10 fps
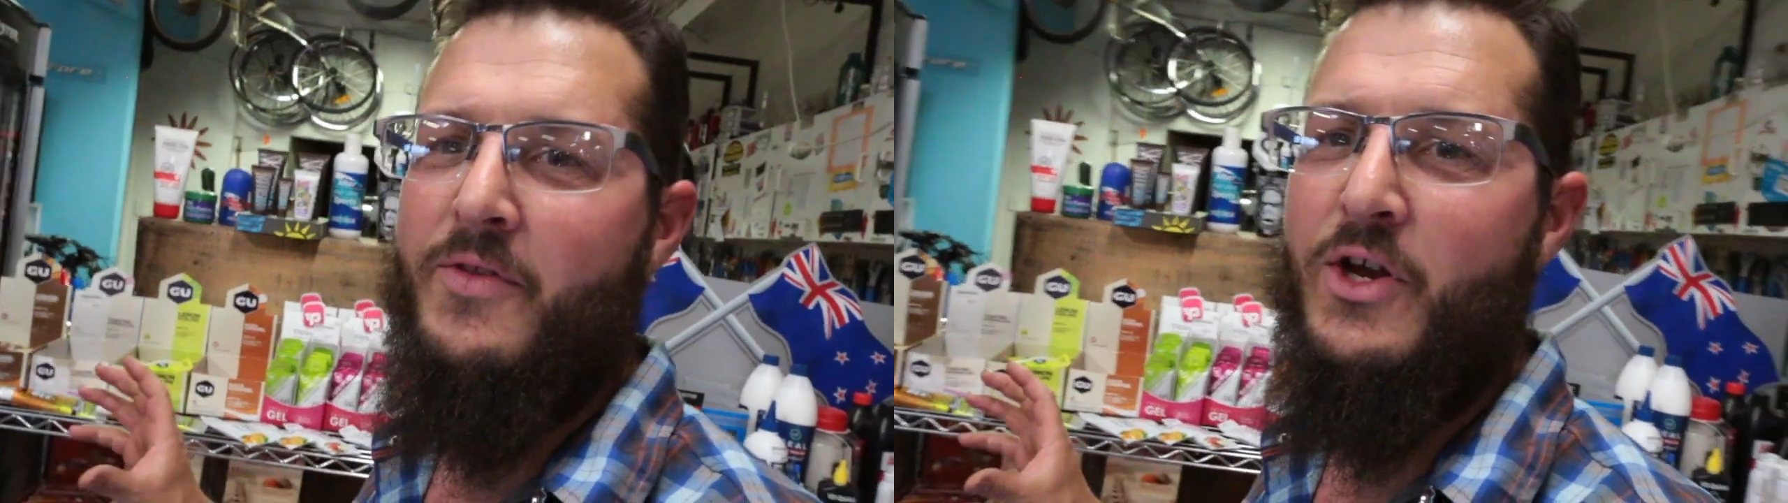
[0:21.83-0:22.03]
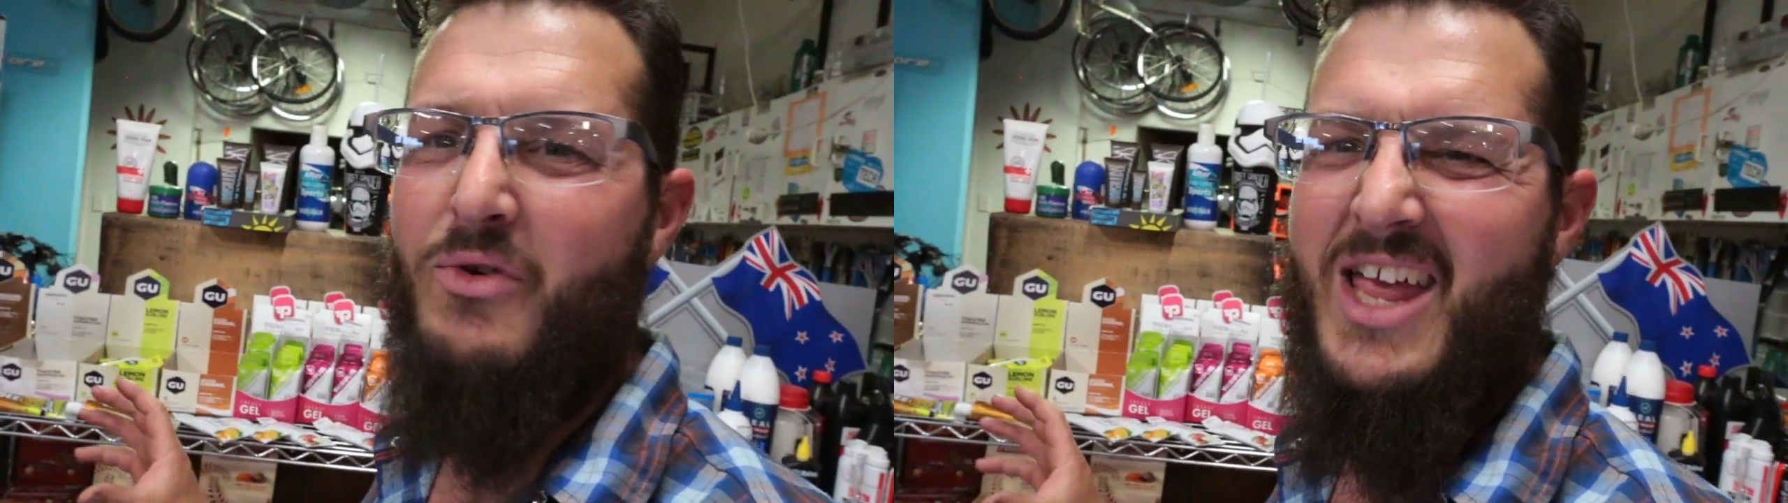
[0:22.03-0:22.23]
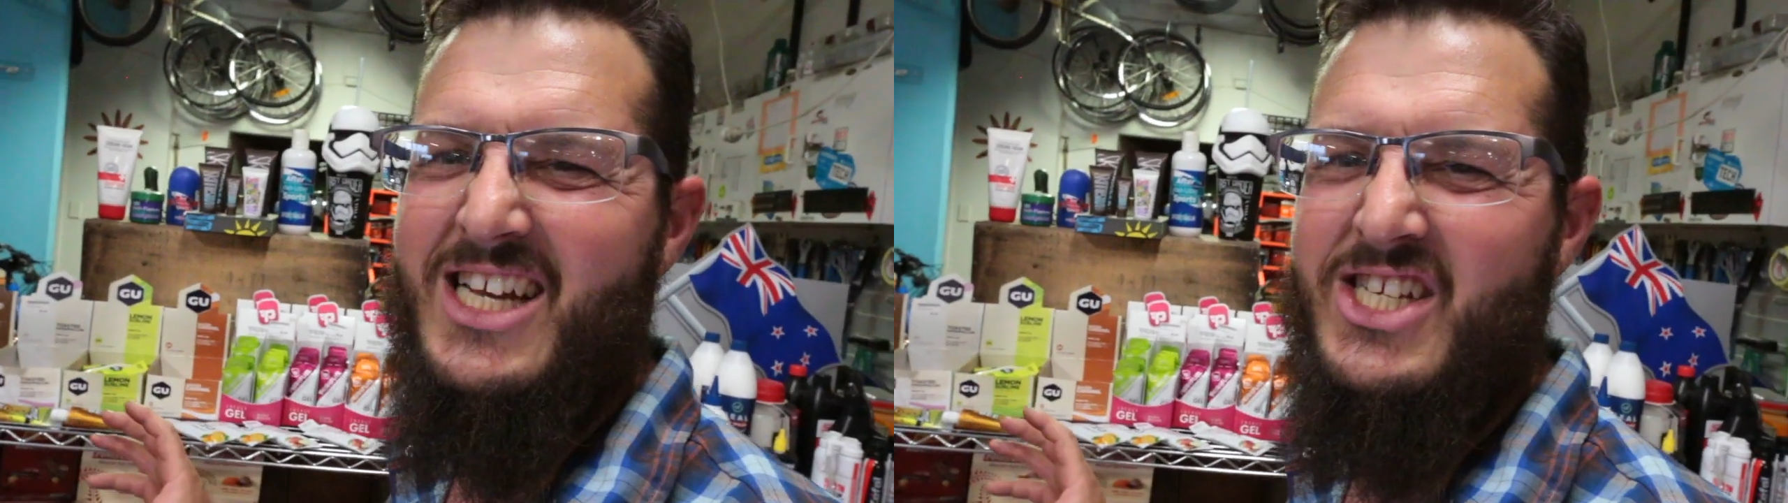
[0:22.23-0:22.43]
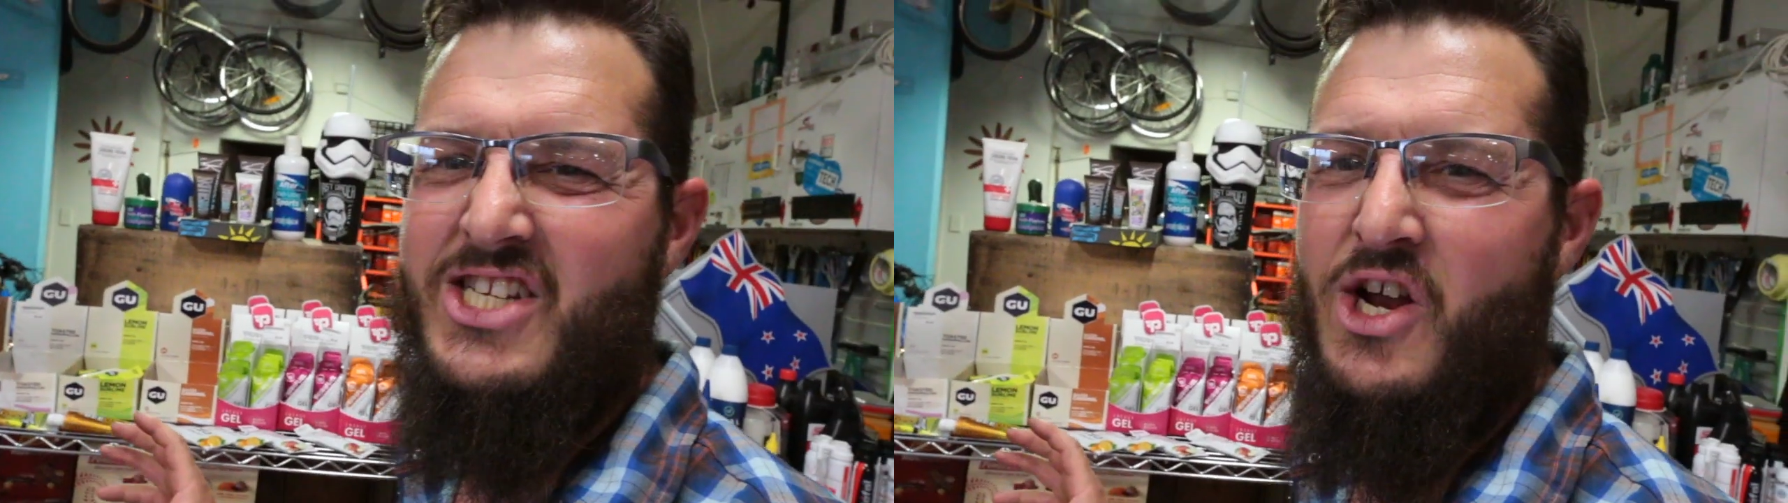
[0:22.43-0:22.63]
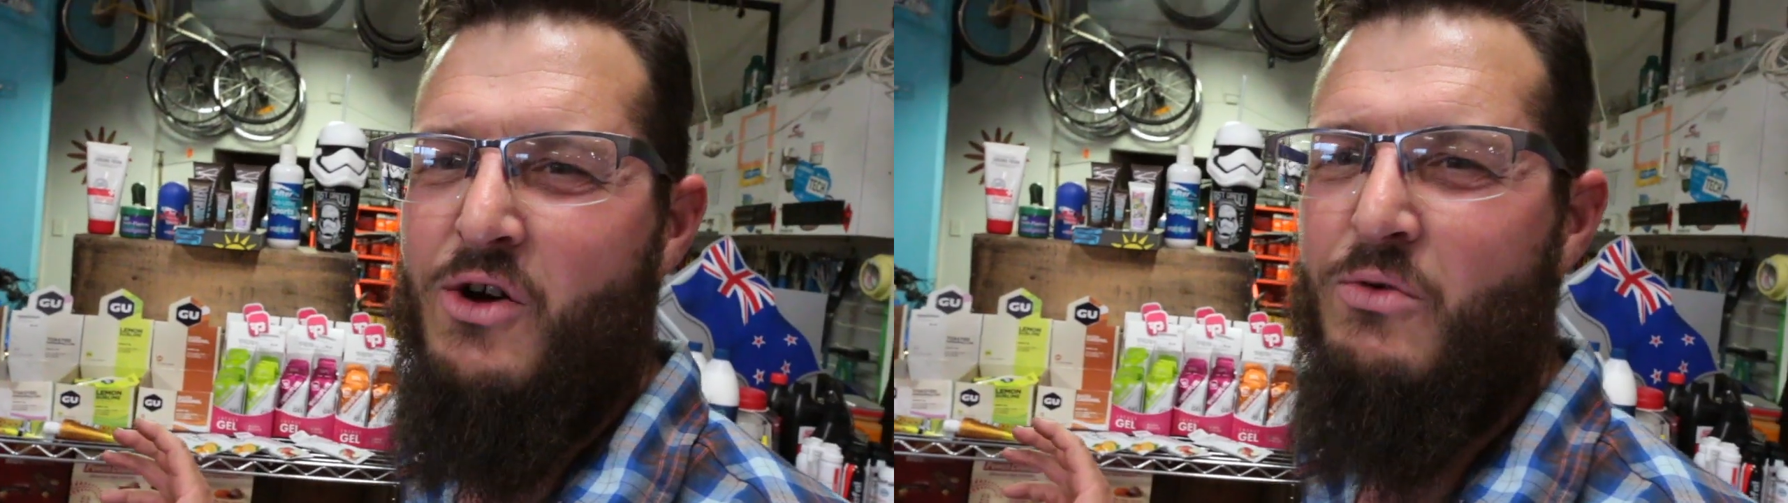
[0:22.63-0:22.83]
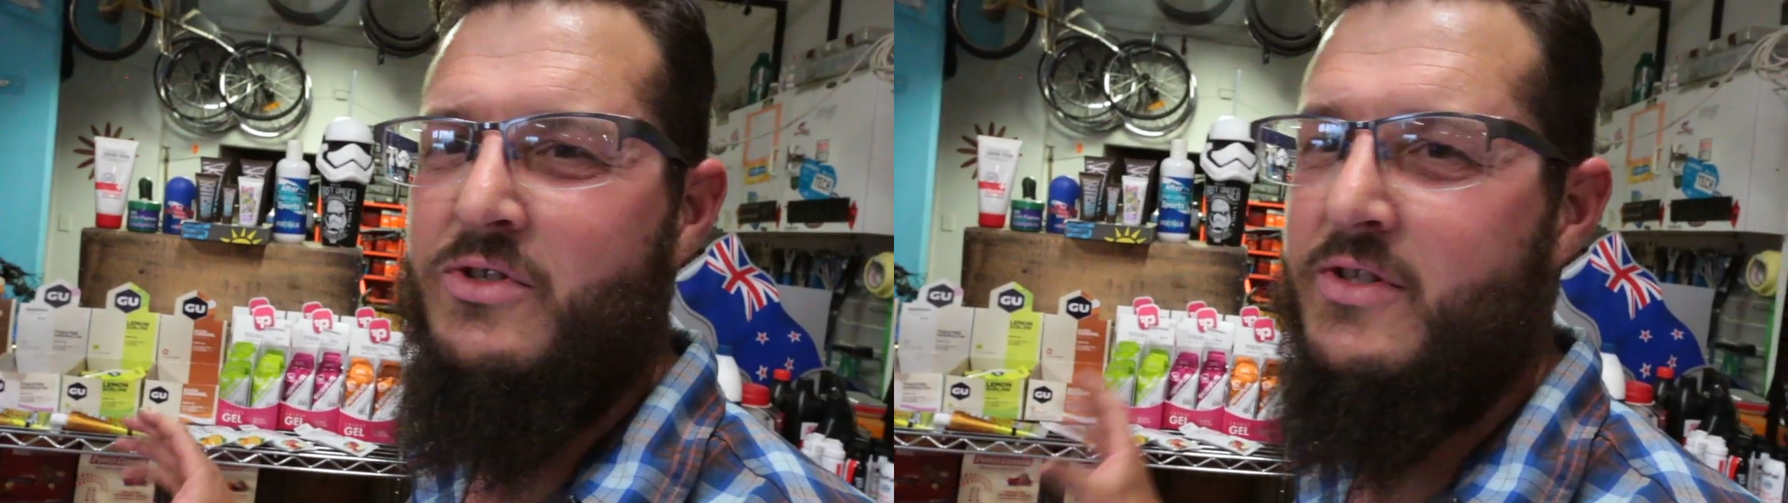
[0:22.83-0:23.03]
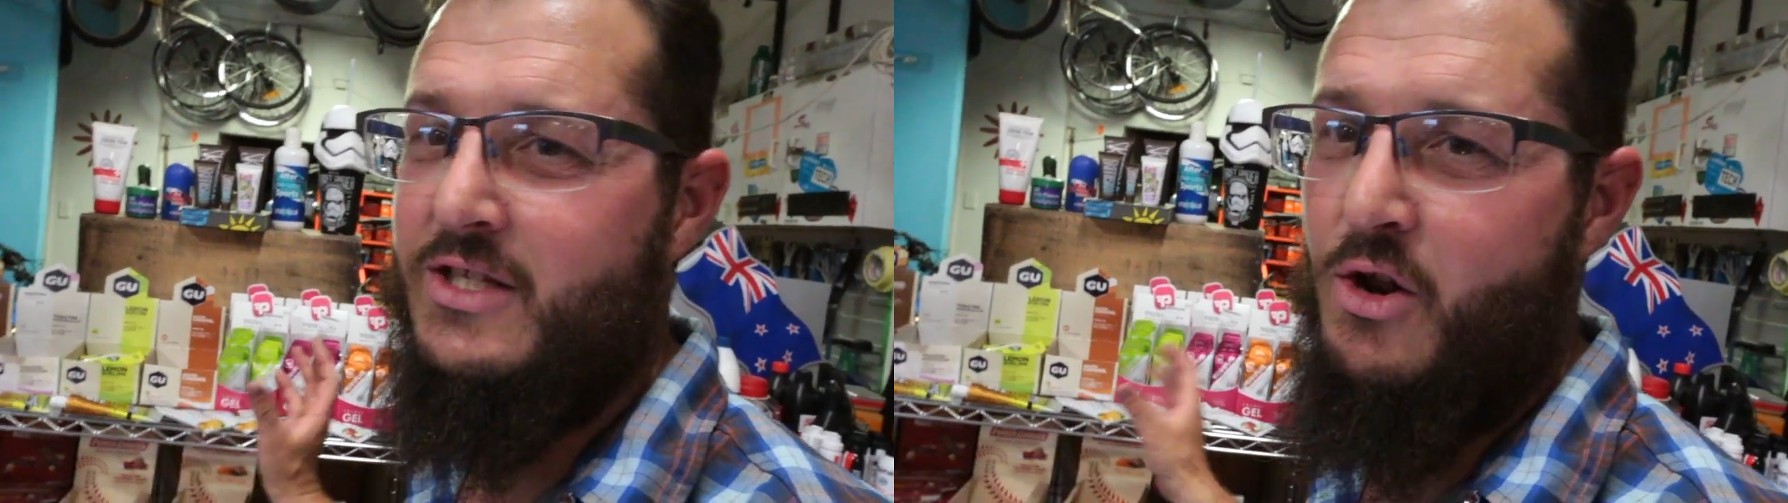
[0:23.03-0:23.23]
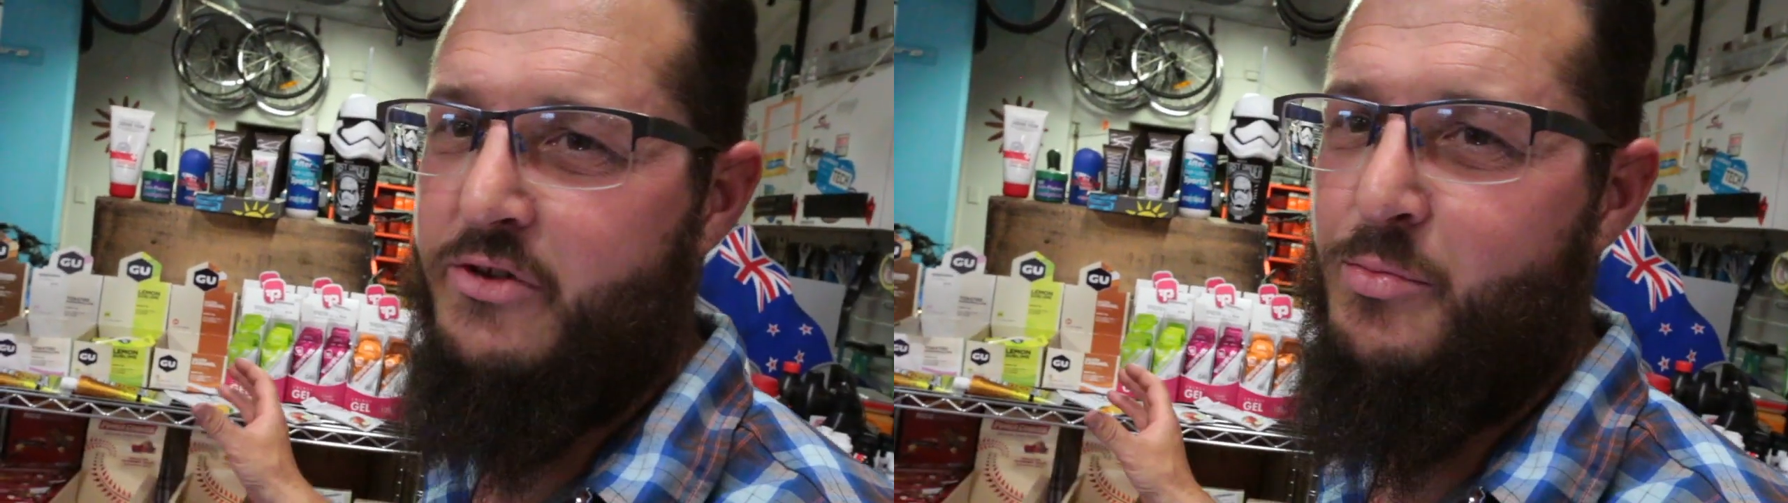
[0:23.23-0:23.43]
They're called energy gels.
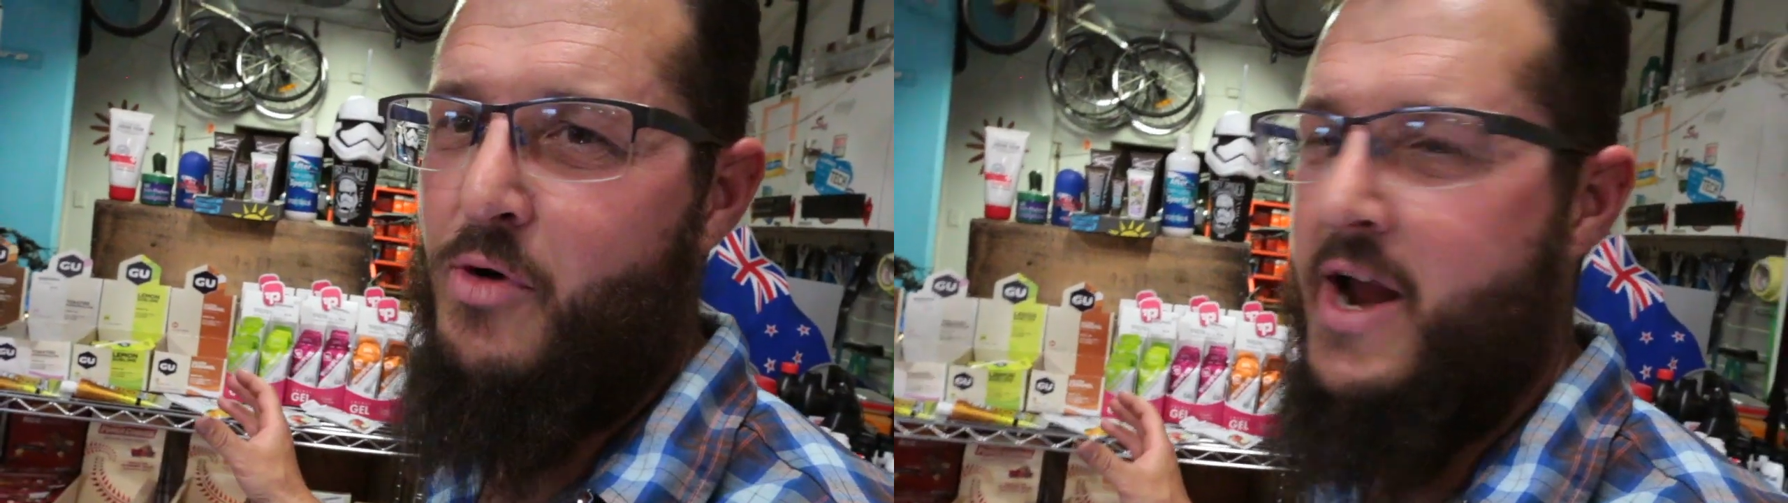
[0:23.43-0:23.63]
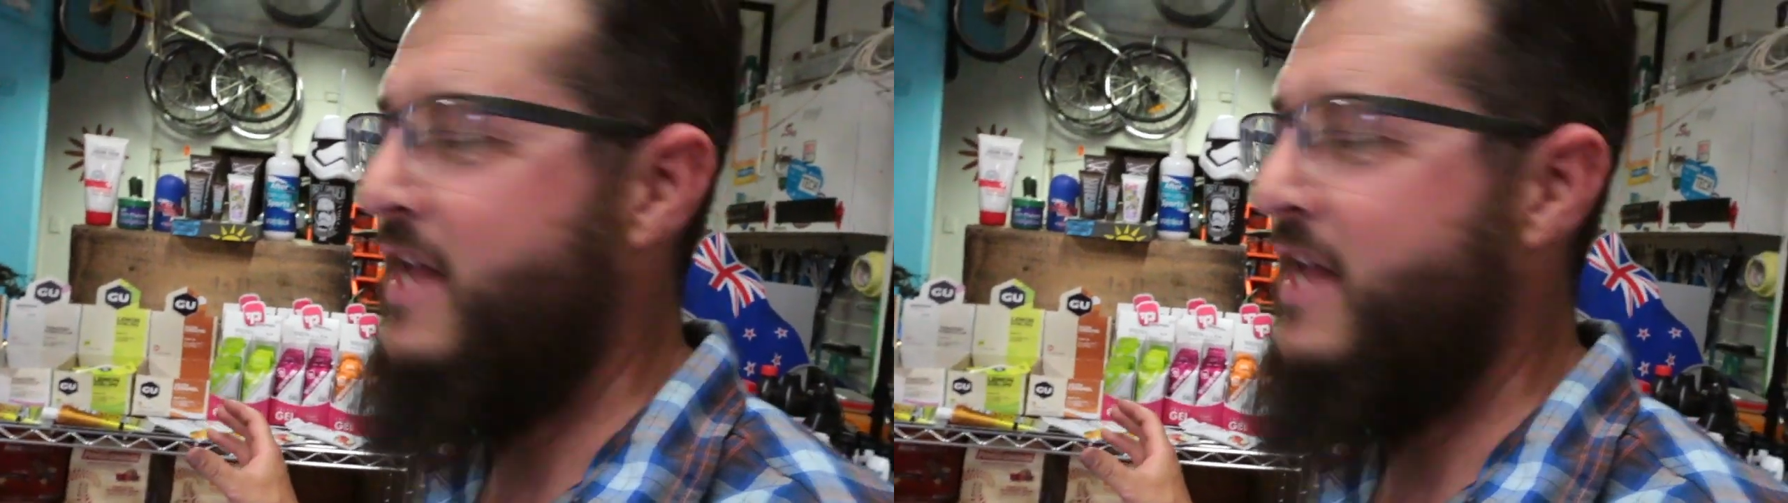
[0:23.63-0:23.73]
There's lots of